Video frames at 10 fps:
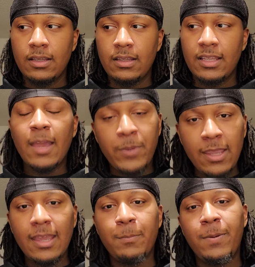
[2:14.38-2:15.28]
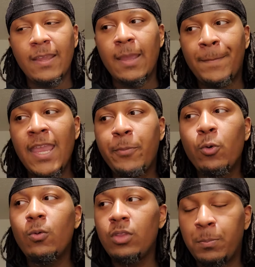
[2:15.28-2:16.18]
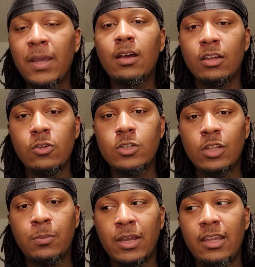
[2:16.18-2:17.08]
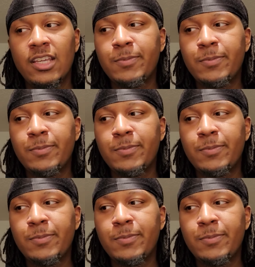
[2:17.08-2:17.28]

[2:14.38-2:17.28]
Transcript: and people dependent on YouTube to get paid,